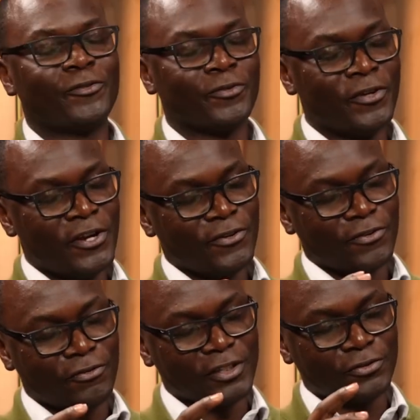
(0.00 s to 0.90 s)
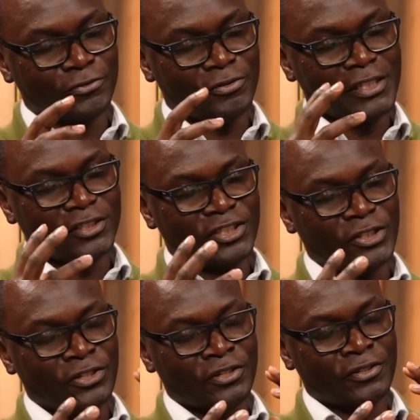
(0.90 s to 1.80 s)
you try to
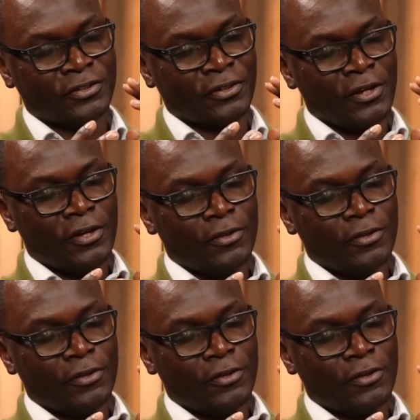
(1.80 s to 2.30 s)
re-engineer